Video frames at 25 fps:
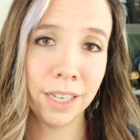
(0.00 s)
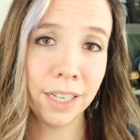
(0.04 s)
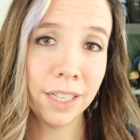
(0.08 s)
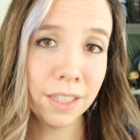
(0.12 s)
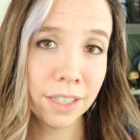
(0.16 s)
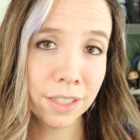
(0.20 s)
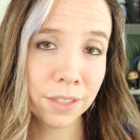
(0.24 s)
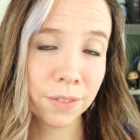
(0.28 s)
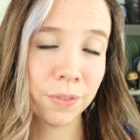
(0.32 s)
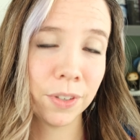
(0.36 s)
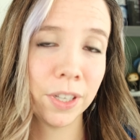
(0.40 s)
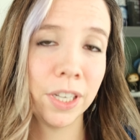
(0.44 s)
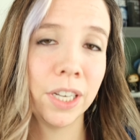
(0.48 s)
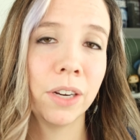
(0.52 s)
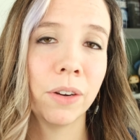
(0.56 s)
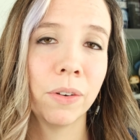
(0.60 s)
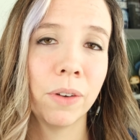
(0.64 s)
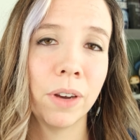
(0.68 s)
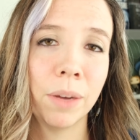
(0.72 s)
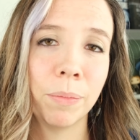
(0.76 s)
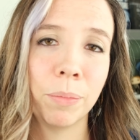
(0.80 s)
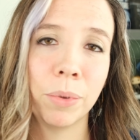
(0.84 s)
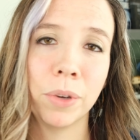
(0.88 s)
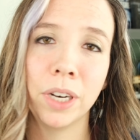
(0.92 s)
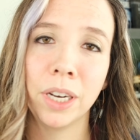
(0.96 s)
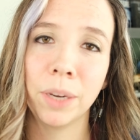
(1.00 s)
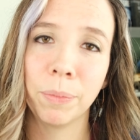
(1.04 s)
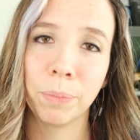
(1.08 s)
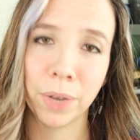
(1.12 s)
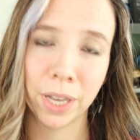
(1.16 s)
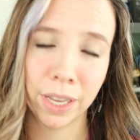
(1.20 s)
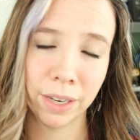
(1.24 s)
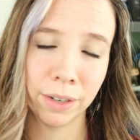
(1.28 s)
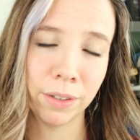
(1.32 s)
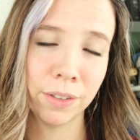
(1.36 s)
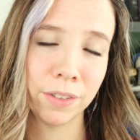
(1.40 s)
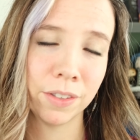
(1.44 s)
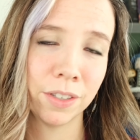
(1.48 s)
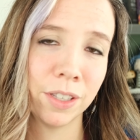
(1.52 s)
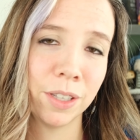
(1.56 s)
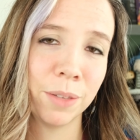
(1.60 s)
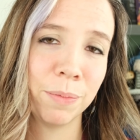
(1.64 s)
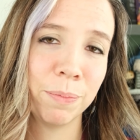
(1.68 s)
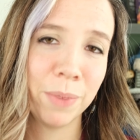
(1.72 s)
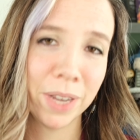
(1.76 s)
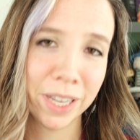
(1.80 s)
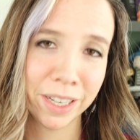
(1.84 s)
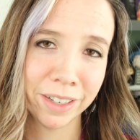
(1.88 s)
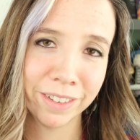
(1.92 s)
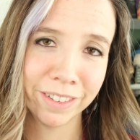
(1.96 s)
In this video, I'm putting pedal to the
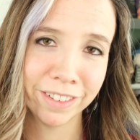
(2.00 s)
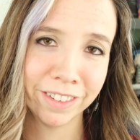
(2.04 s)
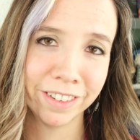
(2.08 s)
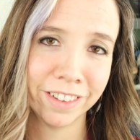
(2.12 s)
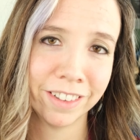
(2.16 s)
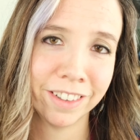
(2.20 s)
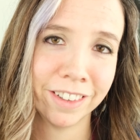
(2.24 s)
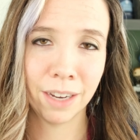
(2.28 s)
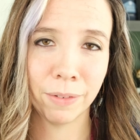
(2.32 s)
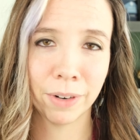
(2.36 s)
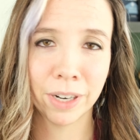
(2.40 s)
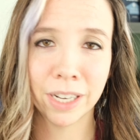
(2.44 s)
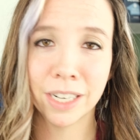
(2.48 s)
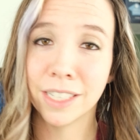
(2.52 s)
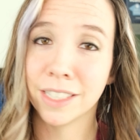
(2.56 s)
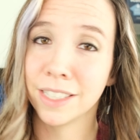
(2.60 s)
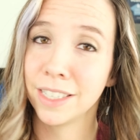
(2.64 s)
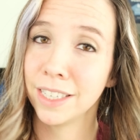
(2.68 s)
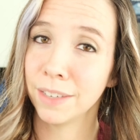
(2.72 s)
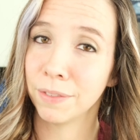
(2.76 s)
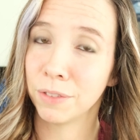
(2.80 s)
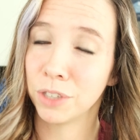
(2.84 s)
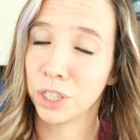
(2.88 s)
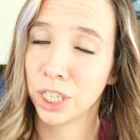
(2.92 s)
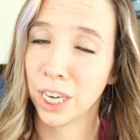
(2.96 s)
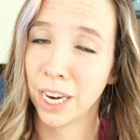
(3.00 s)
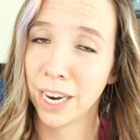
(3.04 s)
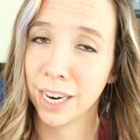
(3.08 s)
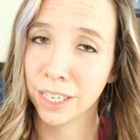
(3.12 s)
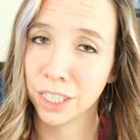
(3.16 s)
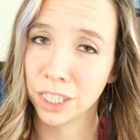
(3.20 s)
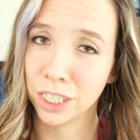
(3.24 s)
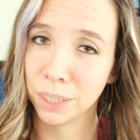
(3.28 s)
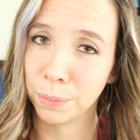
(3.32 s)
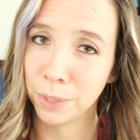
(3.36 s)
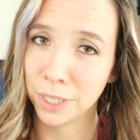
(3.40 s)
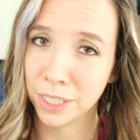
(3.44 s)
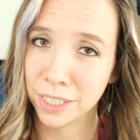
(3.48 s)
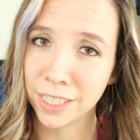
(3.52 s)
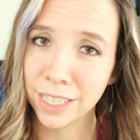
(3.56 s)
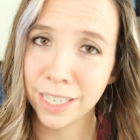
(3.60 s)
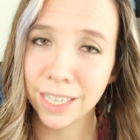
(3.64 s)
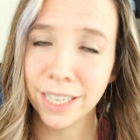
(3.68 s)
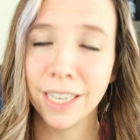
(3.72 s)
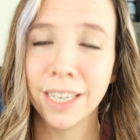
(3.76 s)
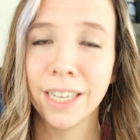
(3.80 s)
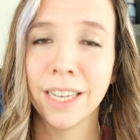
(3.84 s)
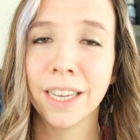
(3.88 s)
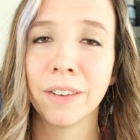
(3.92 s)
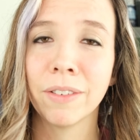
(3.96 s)
metal, and we're going to see if
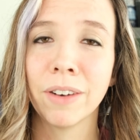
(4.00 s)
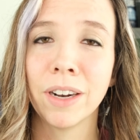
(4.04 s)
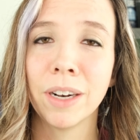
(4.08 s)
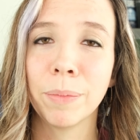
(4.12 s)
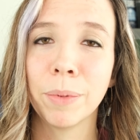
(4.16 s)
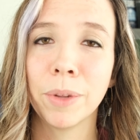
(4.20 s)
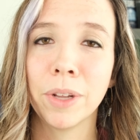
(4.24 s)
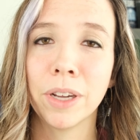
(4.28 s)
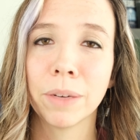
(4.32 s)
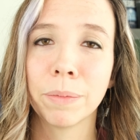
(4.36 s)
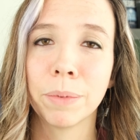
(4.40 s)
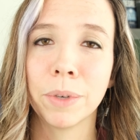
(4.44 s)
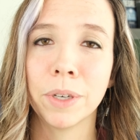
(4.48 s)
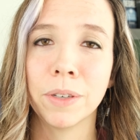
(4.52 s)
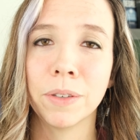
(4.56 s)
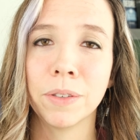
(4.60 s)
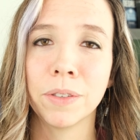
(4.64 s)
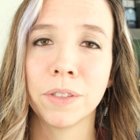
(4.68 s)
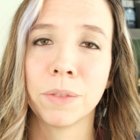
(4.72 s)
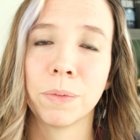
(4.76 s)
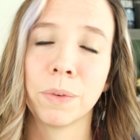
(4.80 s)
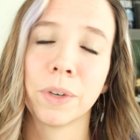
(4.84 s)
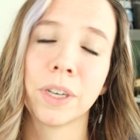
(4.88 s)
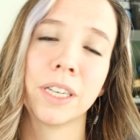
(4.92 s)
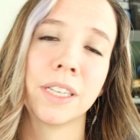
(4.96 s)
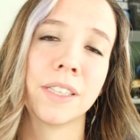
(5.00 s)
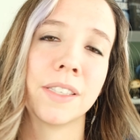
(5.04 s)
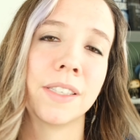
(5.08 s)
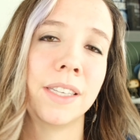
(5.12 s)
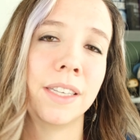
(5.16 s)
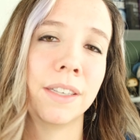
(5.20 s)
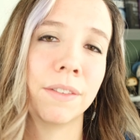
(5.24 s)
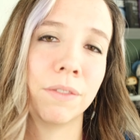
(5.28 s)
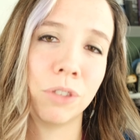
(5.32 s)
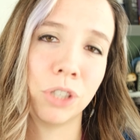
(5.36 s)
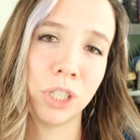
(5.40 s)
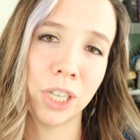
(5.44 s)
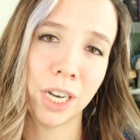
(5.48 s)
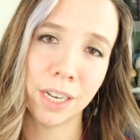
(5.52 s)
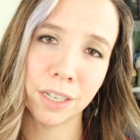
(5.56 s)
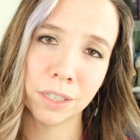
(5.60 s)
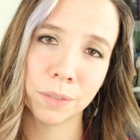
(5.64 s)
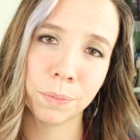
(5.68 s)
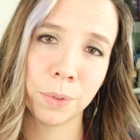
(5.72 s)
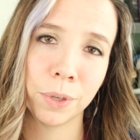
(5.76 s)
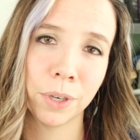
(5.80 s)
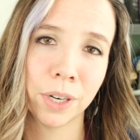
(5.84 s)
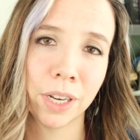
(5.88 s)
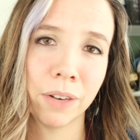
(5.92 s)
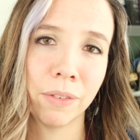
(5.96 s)
ChatGPT can write a blog post, we're going to see if
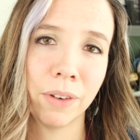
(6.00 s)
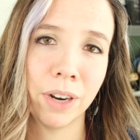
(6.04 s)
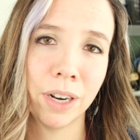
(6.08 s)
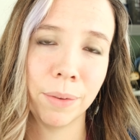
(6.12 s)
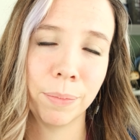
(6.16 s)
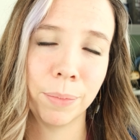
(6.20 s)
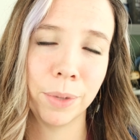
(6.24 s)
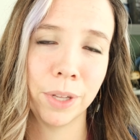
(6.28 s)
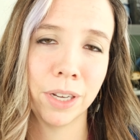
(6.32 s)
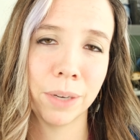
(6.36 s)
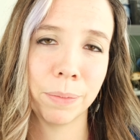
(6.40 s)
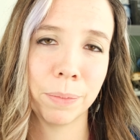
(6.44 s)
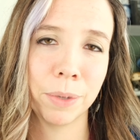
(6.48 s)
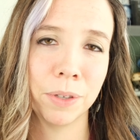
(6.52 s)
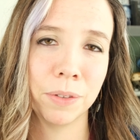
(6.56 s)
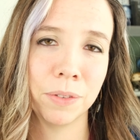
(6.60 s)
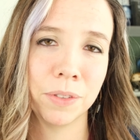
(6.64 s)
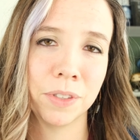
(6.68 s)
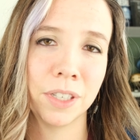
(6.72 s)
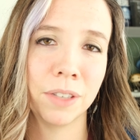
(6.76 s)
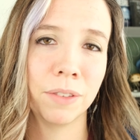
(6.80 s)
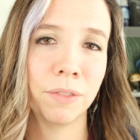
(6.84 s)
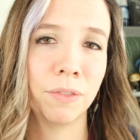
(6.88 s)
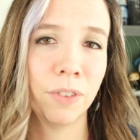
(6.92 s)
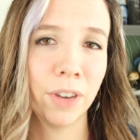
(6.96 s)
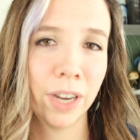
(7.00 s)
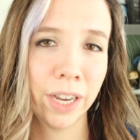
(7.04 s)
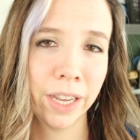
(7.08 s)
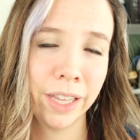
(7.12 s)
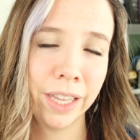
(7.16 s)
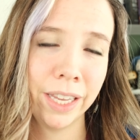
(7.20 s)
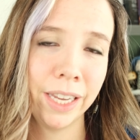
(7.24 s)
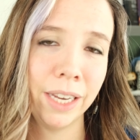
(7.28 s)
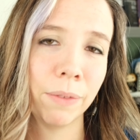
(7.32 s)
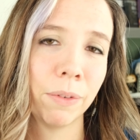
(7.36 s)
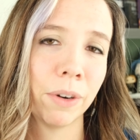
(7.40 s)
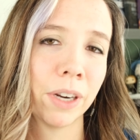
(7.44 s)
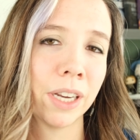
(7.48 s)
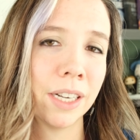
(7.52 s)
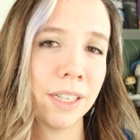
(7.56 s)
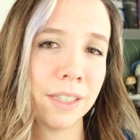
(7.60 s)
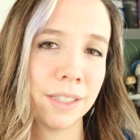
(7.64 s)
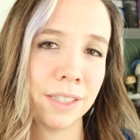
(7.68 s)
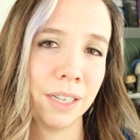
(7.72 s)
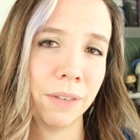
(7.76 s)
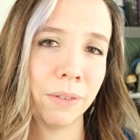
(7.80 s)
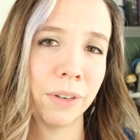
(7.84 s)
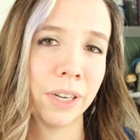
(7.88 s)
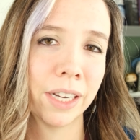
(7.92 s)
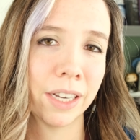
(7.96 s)
Jasper can write a blog post, and finally, we're going to
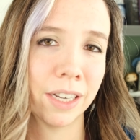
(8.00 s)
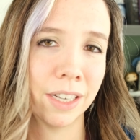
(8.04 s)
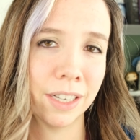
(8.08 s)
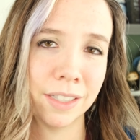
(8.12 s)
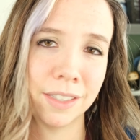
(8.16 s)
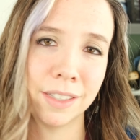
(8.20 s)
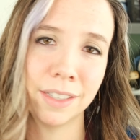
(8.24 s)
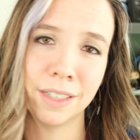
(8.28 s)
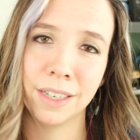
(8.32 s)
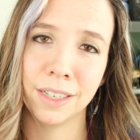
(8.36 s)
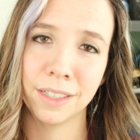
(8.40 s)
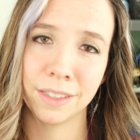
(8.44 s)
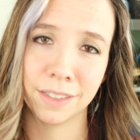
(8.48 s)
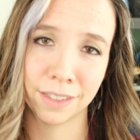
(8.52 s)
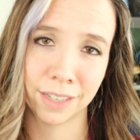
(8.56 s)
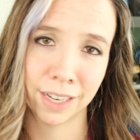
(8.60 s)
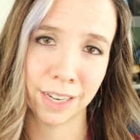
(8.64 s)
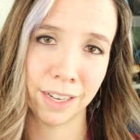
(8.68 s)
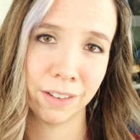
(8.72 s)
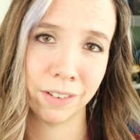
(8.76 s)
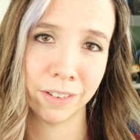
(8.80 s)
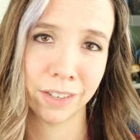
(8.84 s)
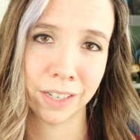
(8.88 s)
see what Content at Scale